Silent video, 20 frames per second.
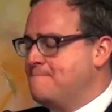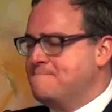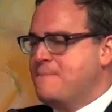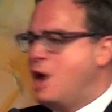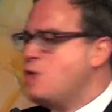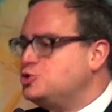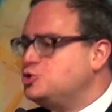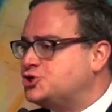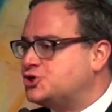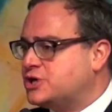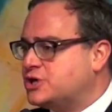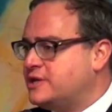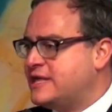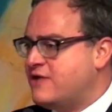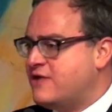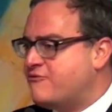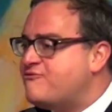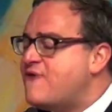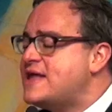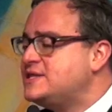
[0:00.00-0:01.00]
emotionally
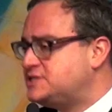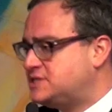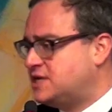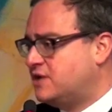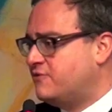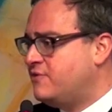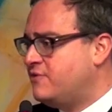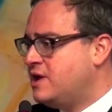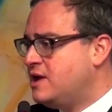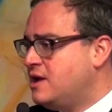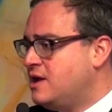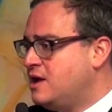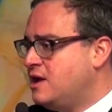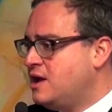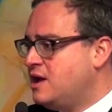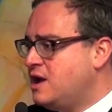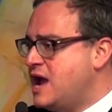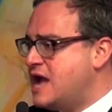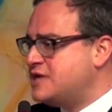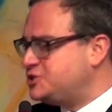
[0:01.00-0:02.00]
offensive.
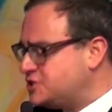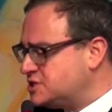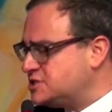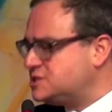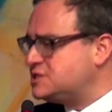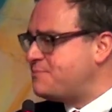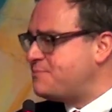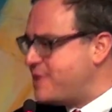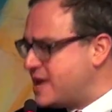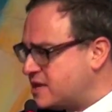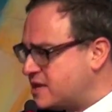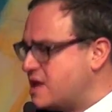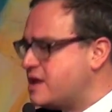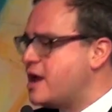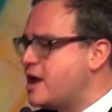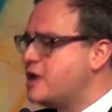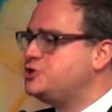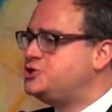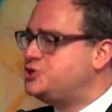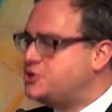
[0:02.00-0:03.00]
It's just the
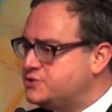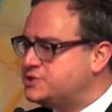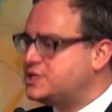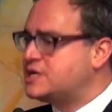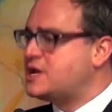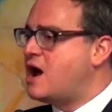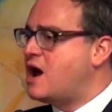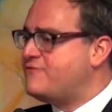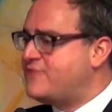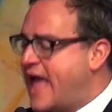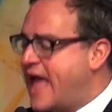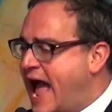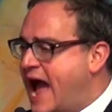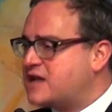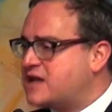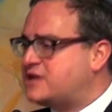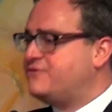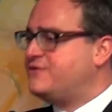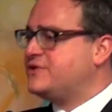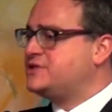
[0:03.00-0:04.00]
picking and choosing of the
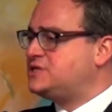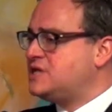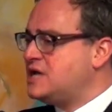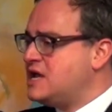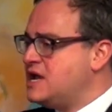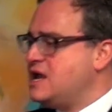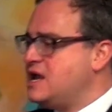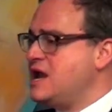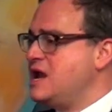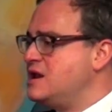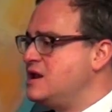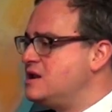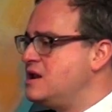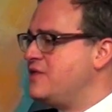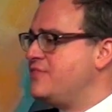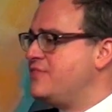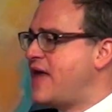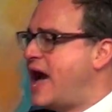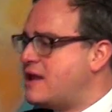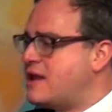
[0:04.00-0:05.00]
activists
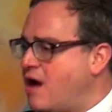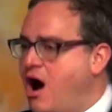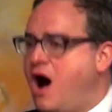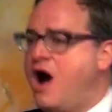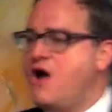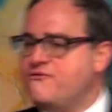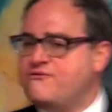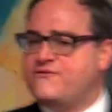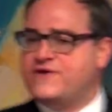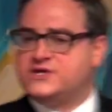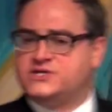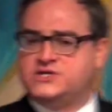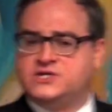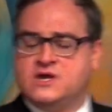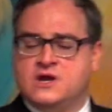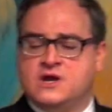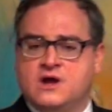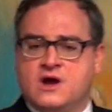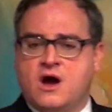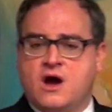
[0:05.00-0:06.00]
in that office.
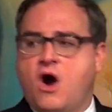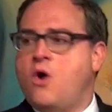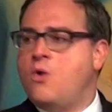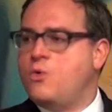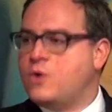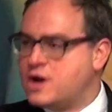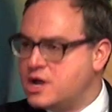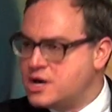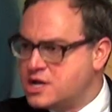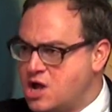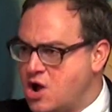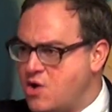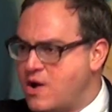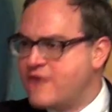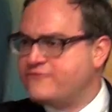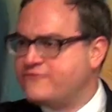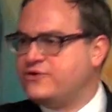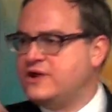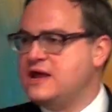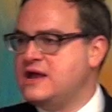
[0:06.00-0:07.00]
Oh, we're going to go
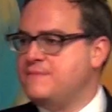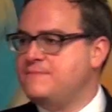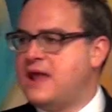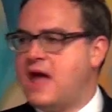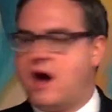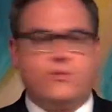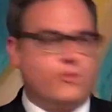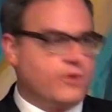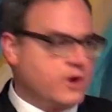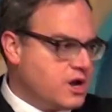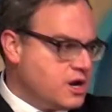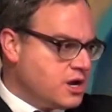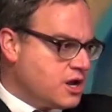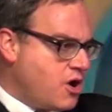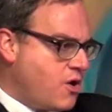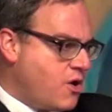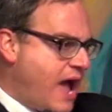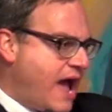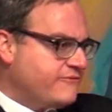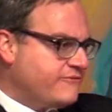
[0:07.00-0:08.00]
after him now. We're going to
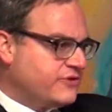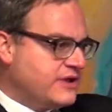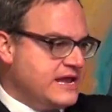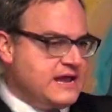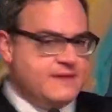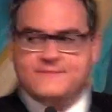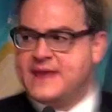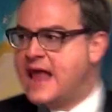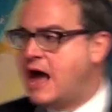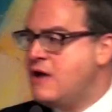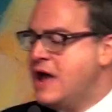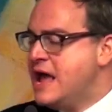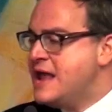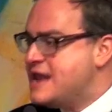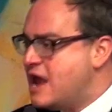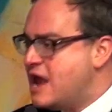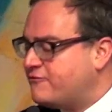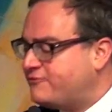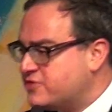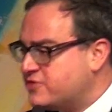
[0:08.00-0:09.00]
go after him now.
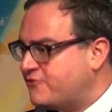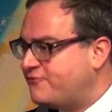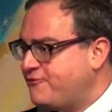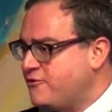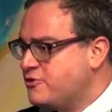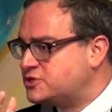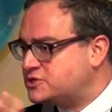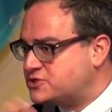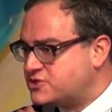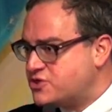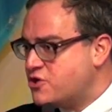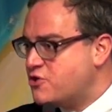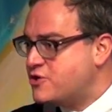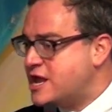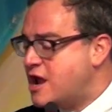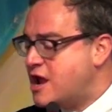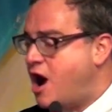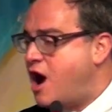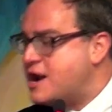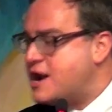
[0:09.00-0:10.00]
Now, for the first
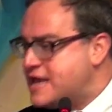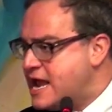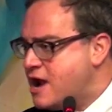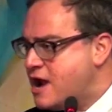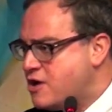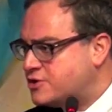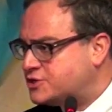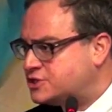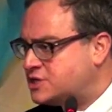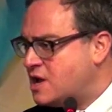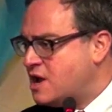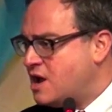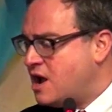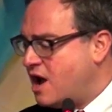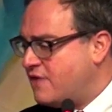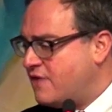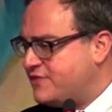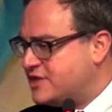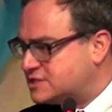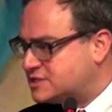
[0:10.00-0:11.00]
30-odd years
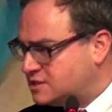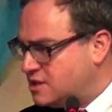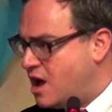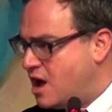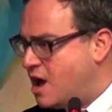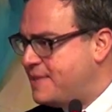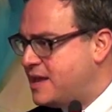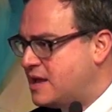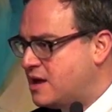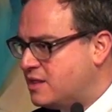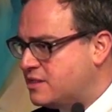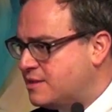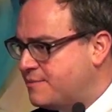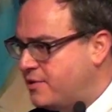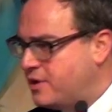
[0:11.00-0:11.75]
of this law being on the